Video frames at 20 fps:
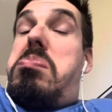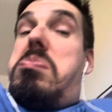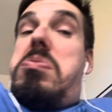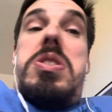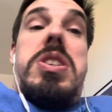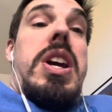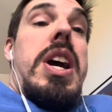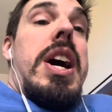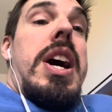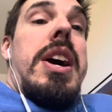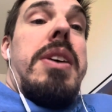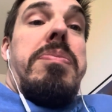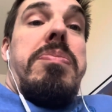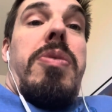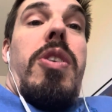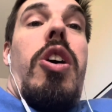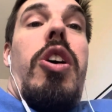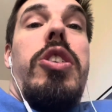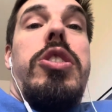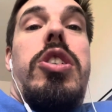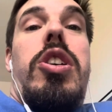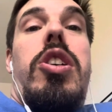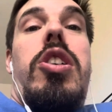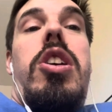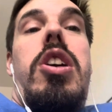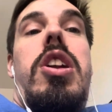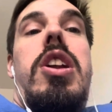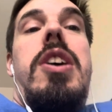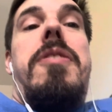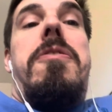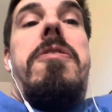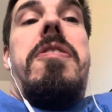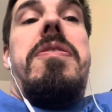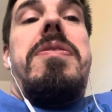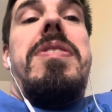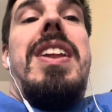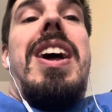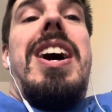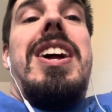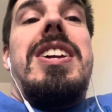Yeah, alternative from
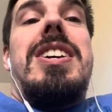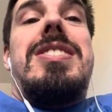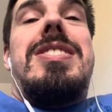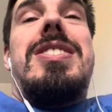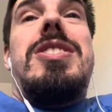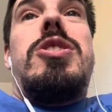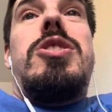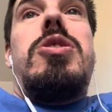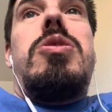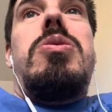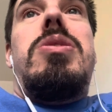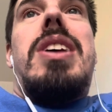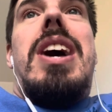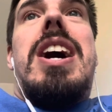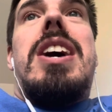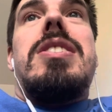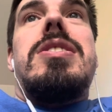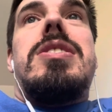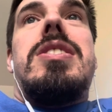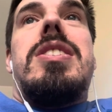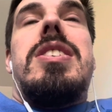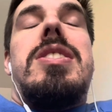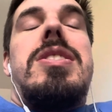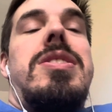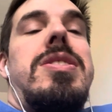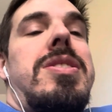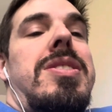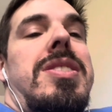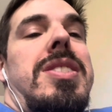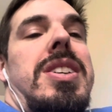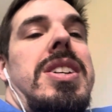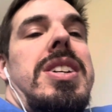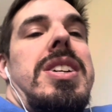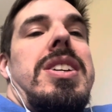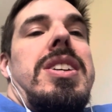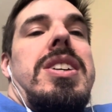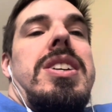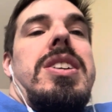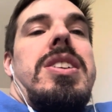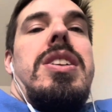90s and 2000s.
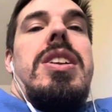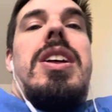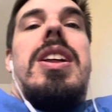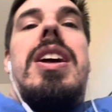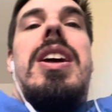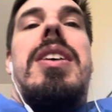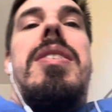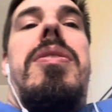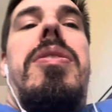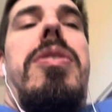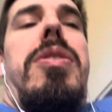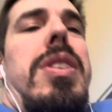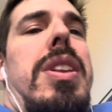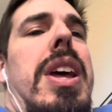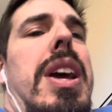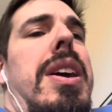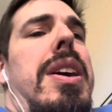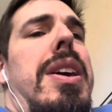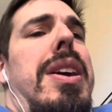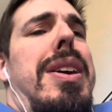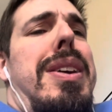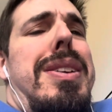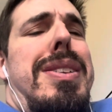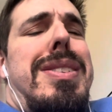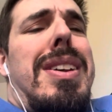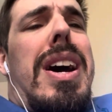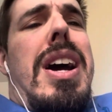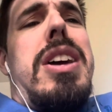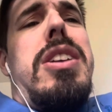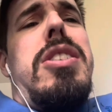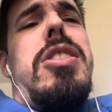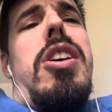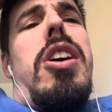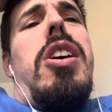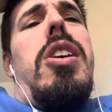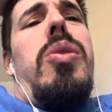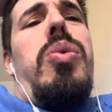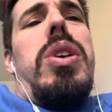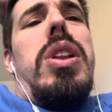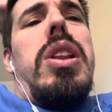They they signed
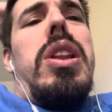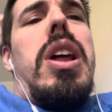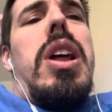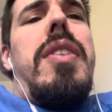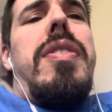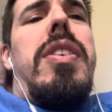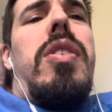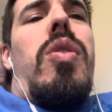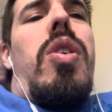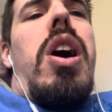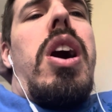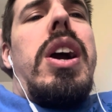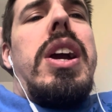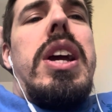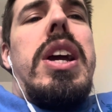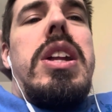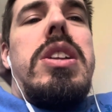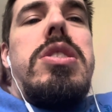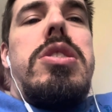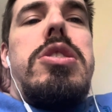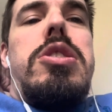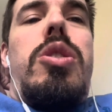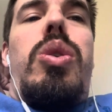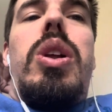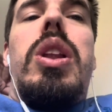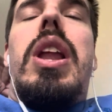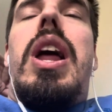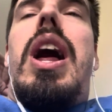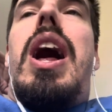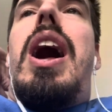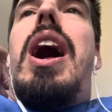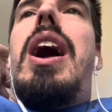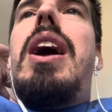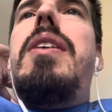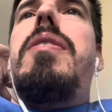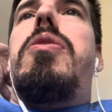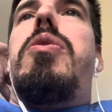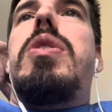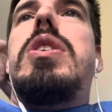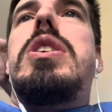on with Love and Rocket So
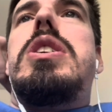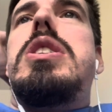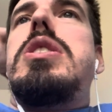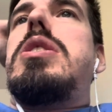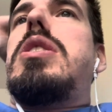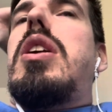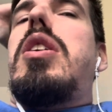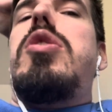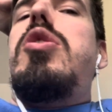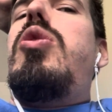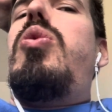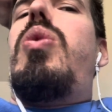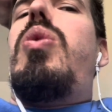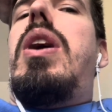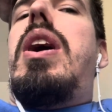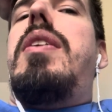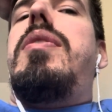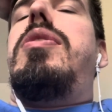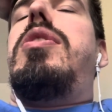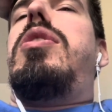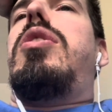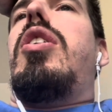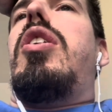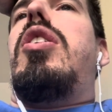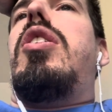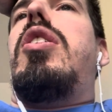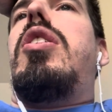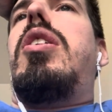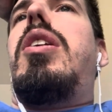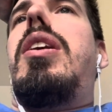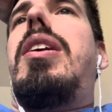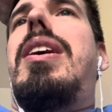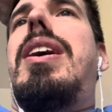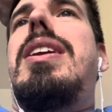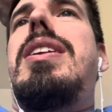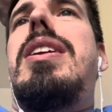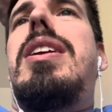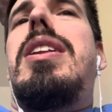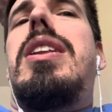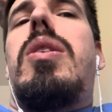Alive, which is a new wave song,
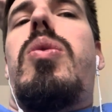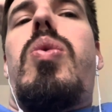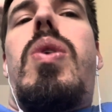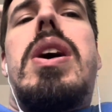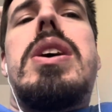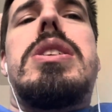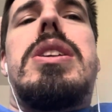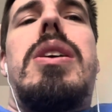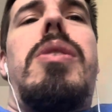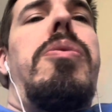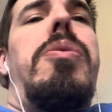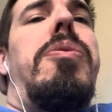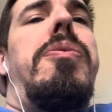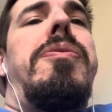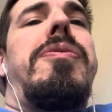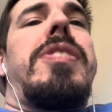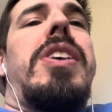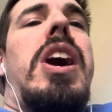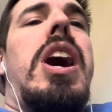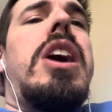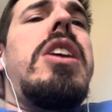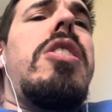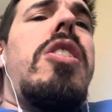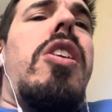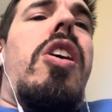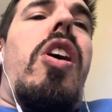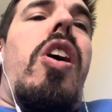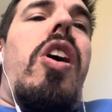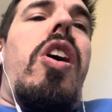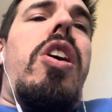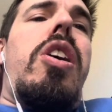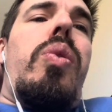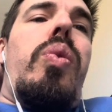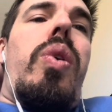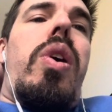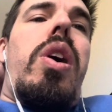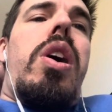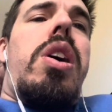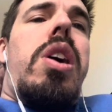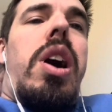and then the rest are kind of hard
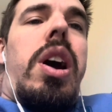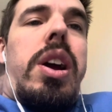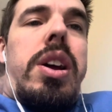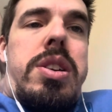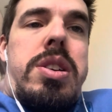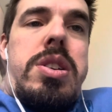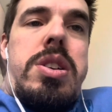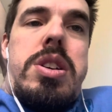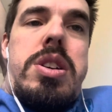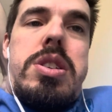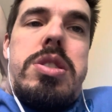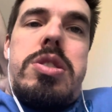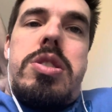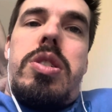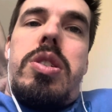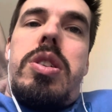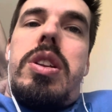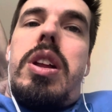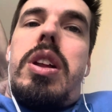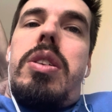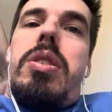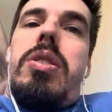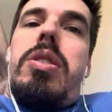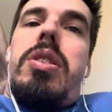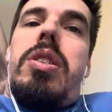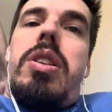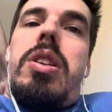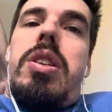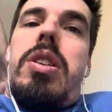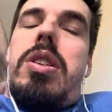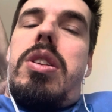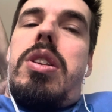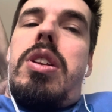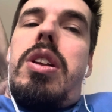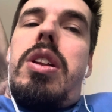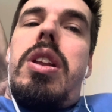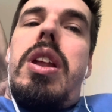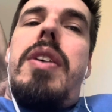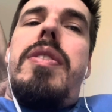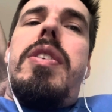rock. So the
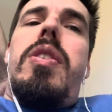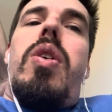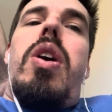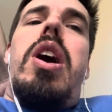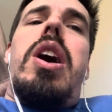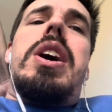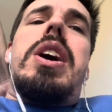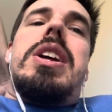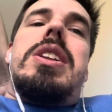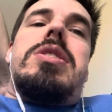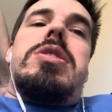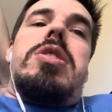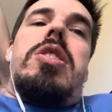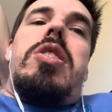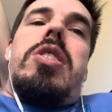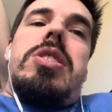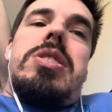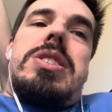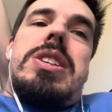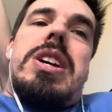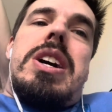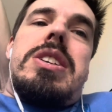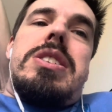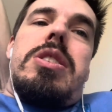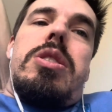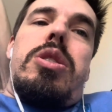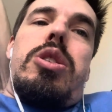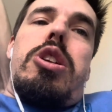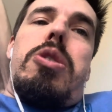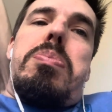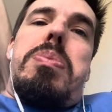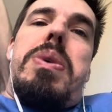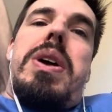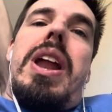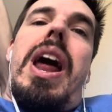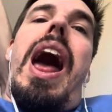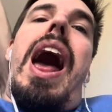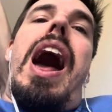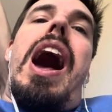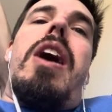the Love and Rocket song sounds a little bit
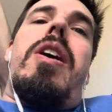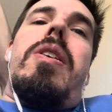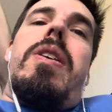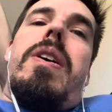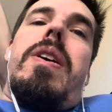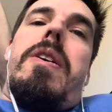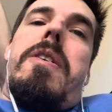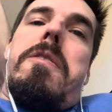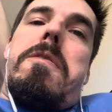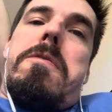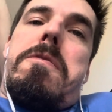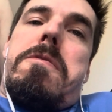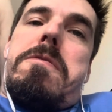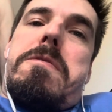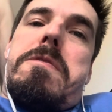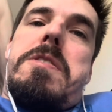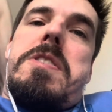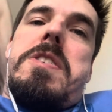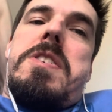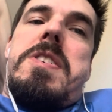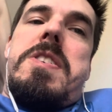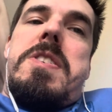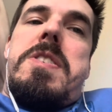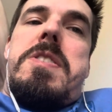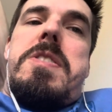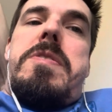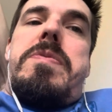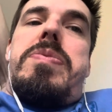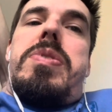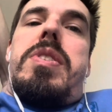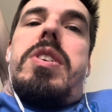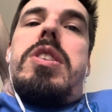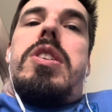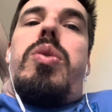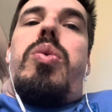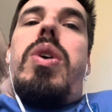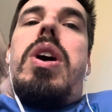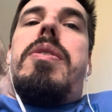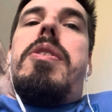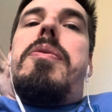out of the
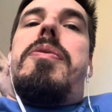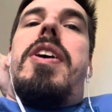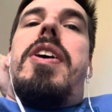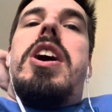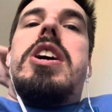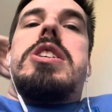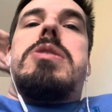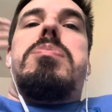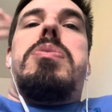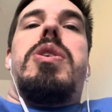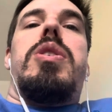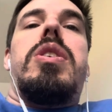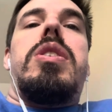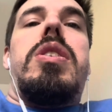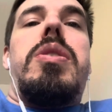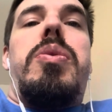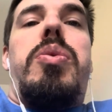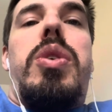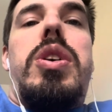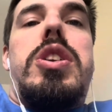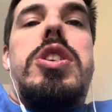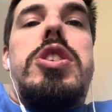realm of possibilities of what